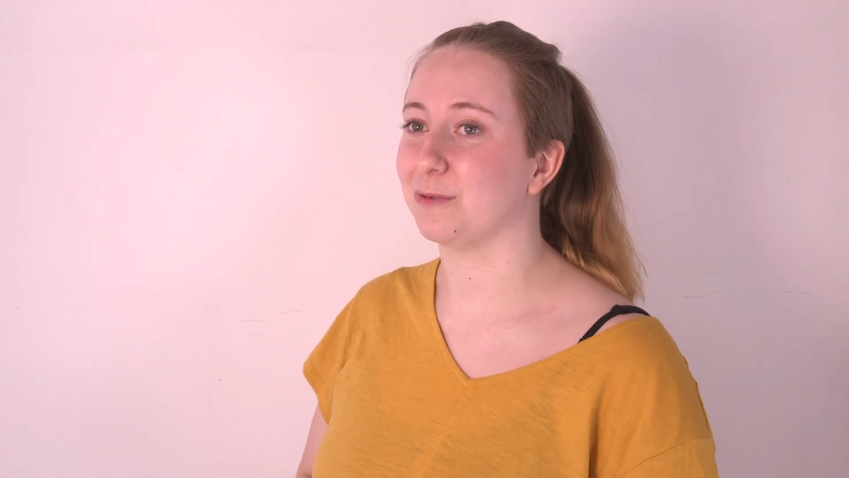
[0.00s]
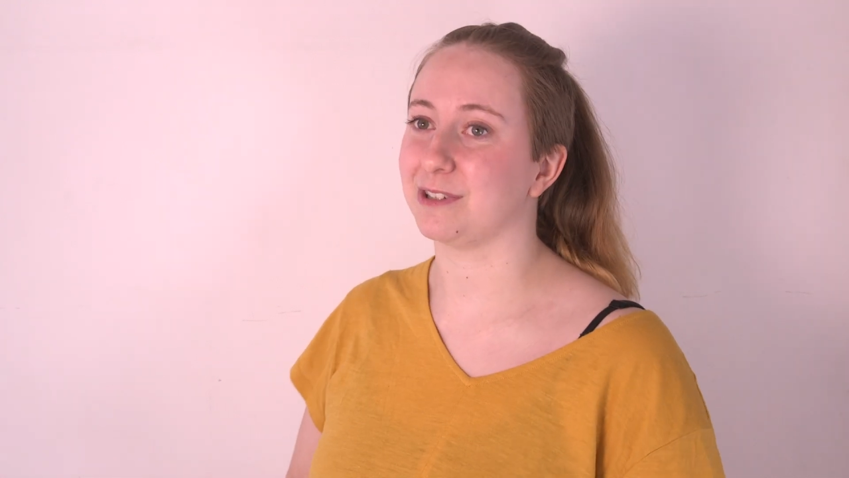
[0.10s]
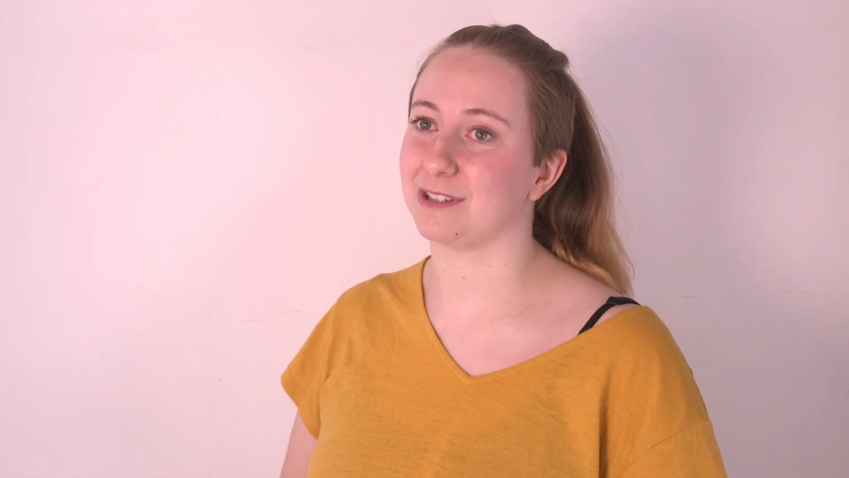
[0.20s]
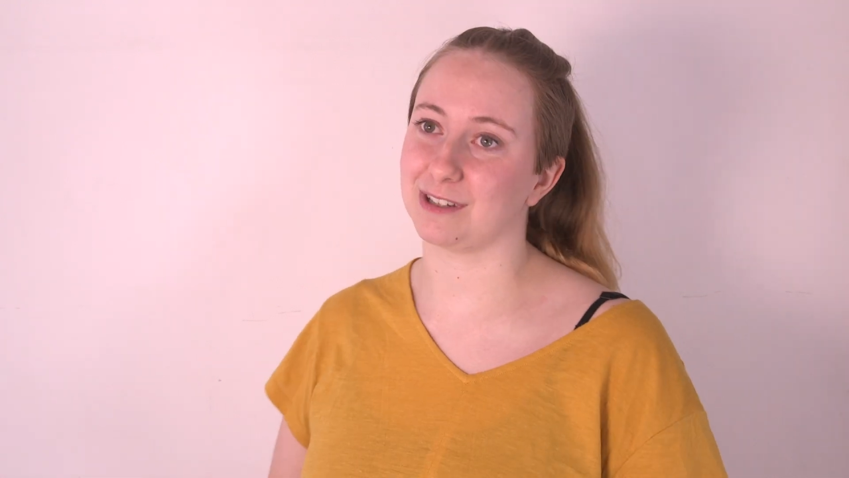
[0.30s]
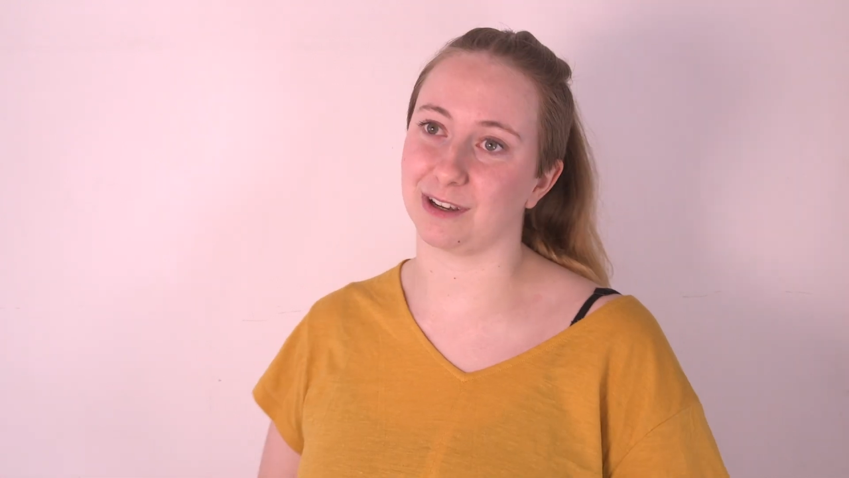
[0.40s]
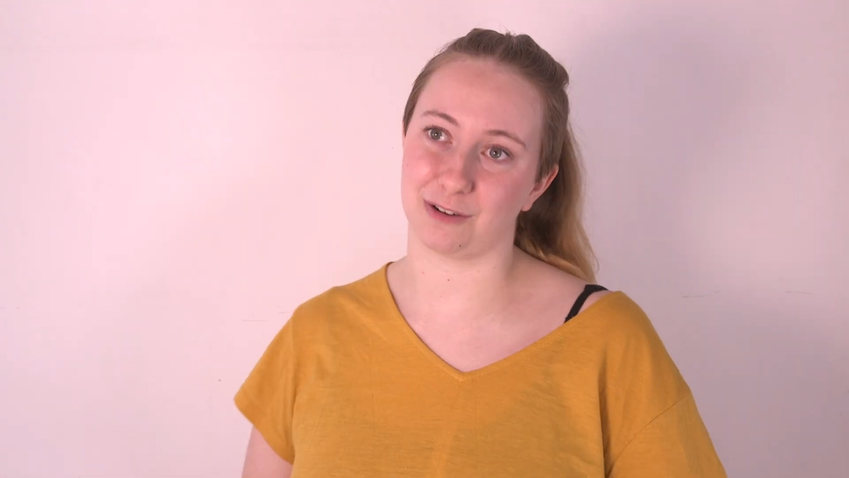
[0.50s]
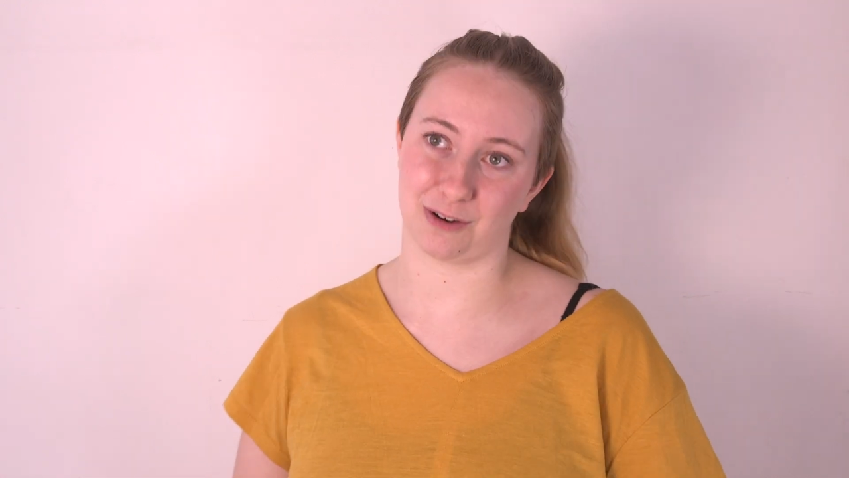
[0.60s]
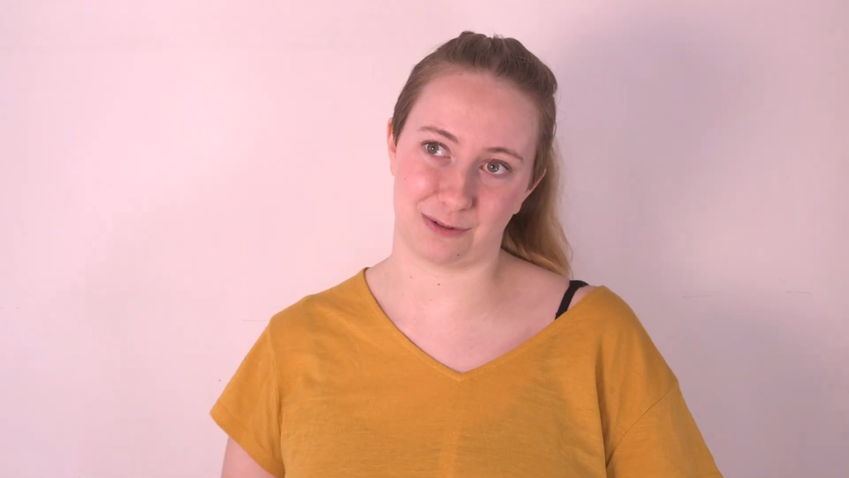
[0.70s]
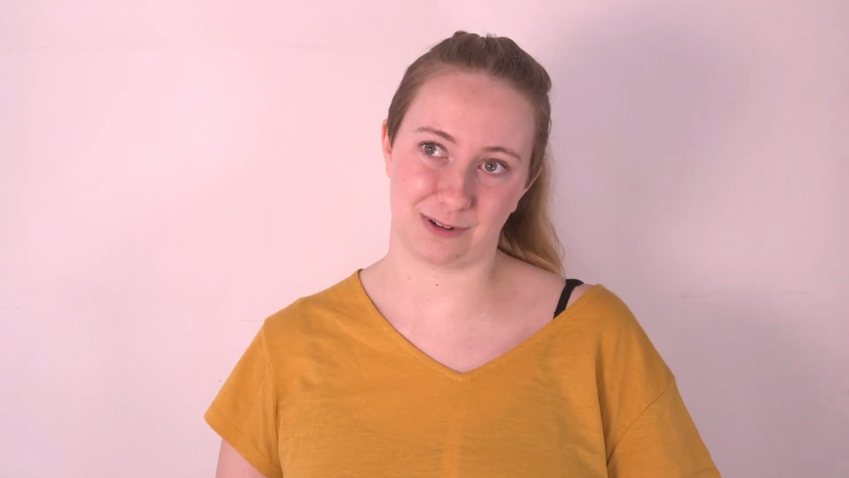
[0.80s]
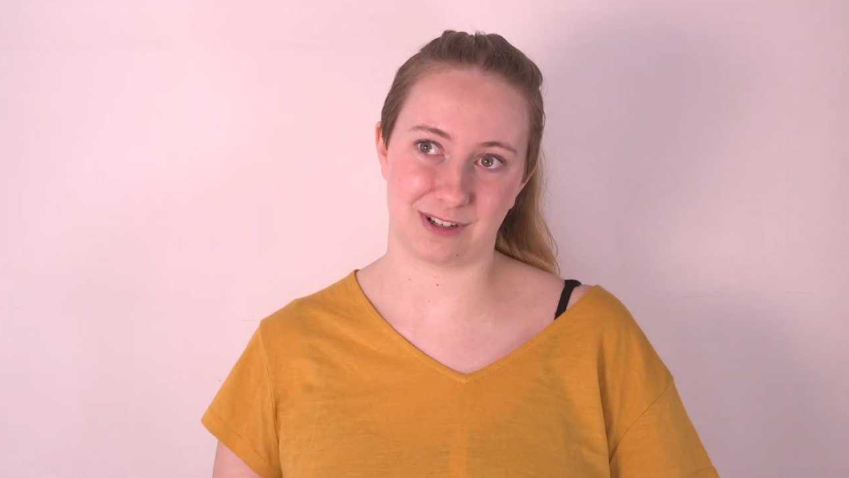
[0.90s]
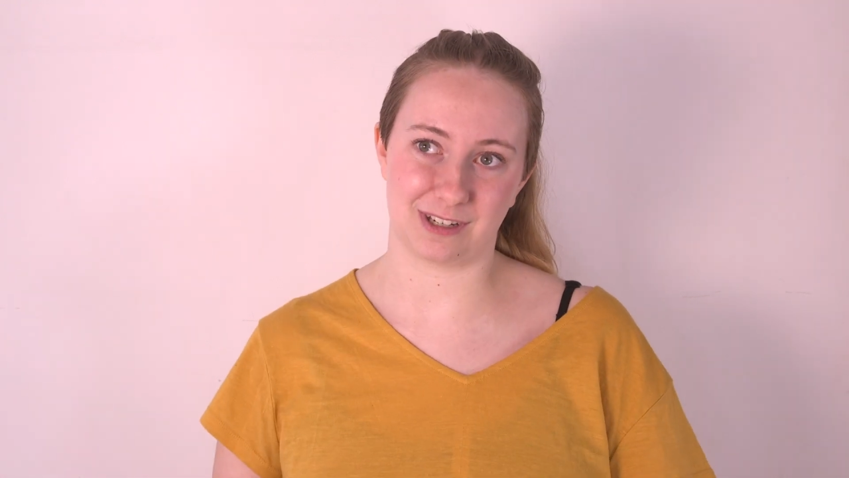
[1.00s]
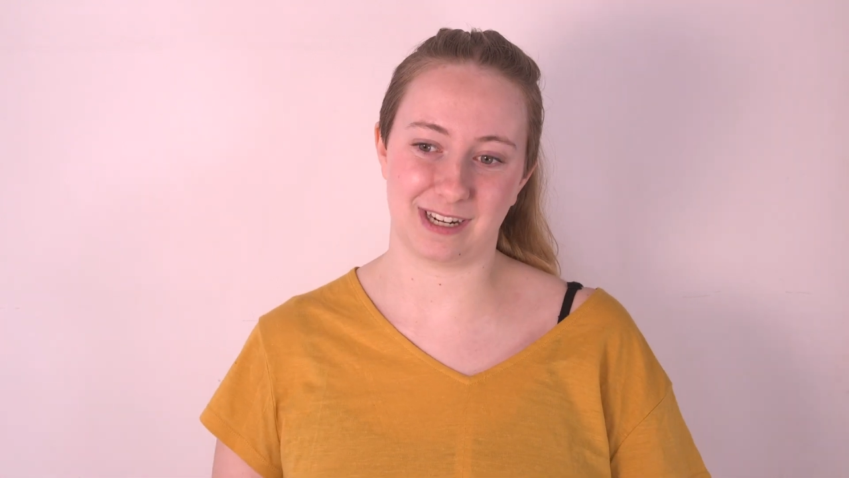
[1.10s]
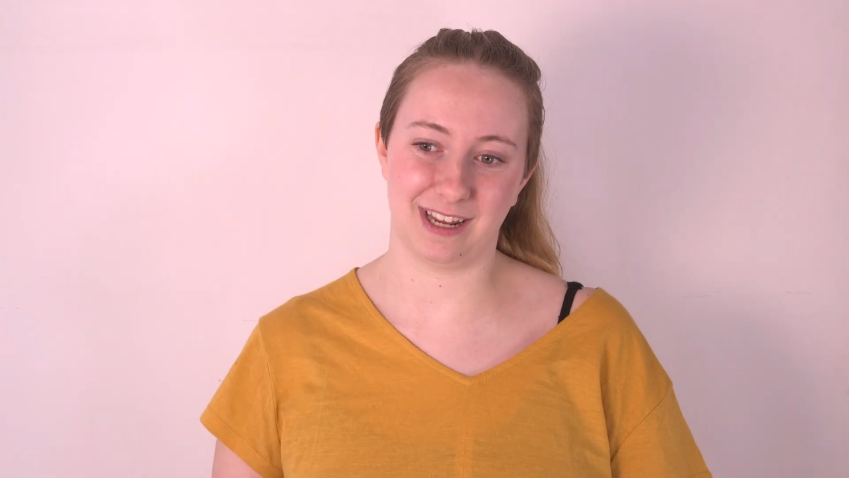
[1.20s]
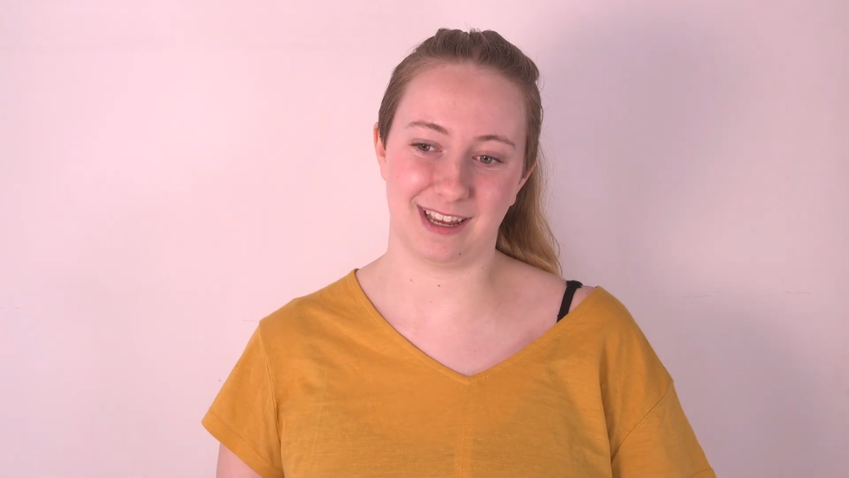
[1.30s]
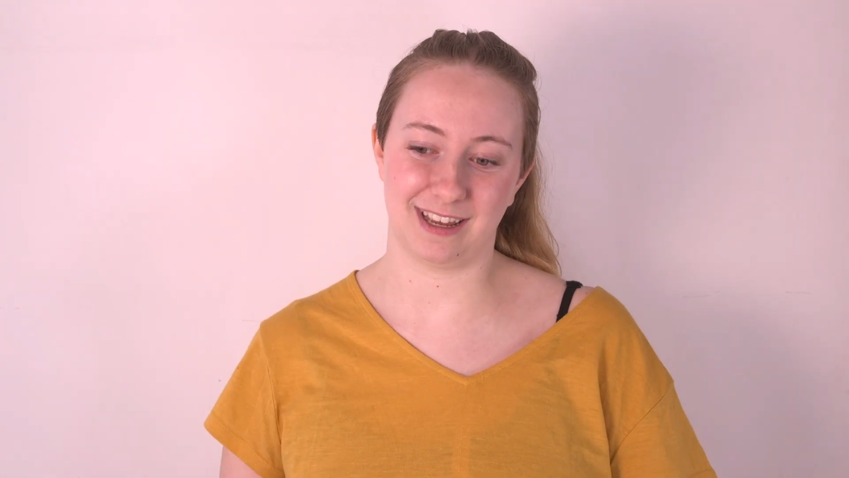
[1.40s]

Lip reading: was a ghost.